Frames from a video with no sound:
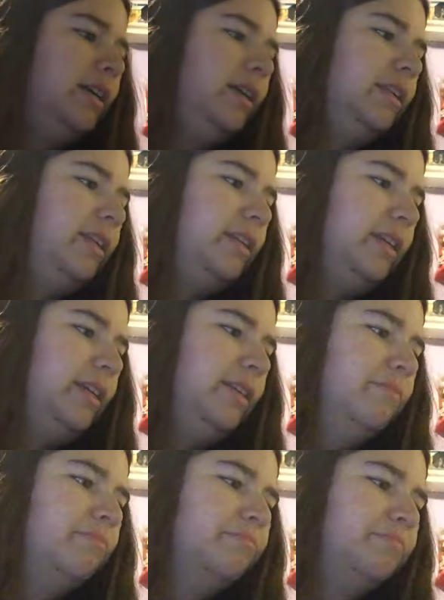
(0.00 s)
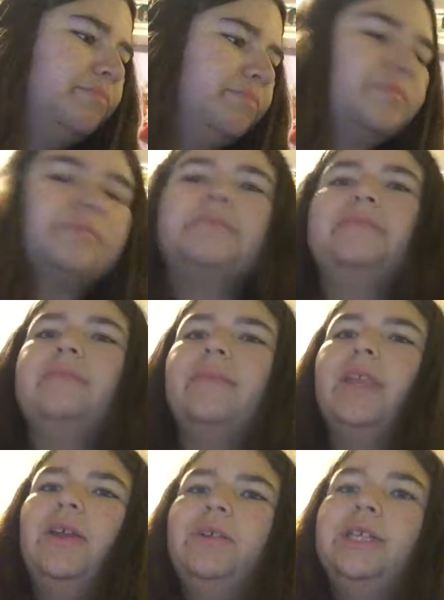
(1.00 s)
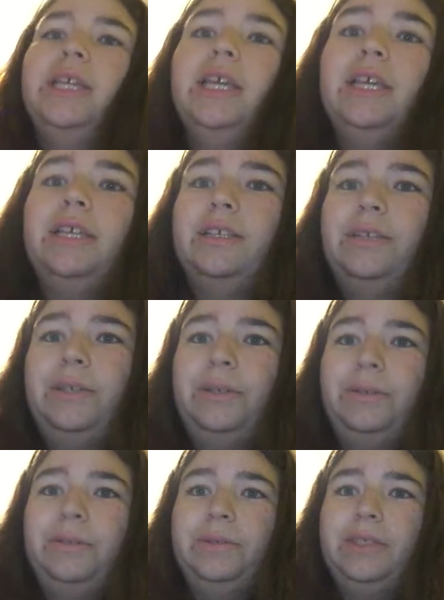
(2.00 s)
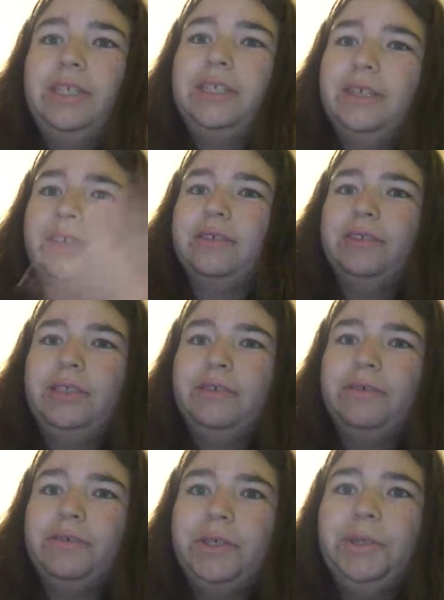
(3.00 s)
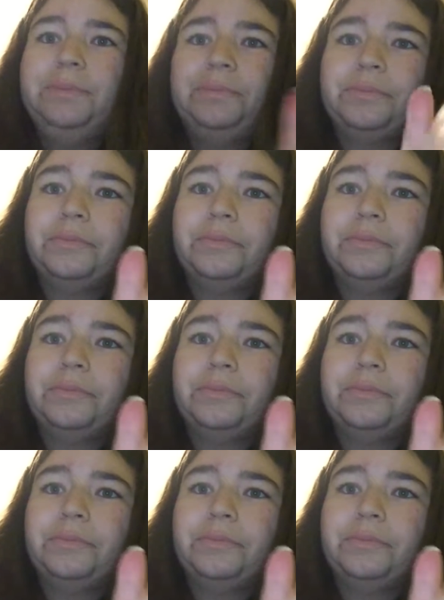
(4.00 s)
I'll decide. Okay, so let's get on to the review.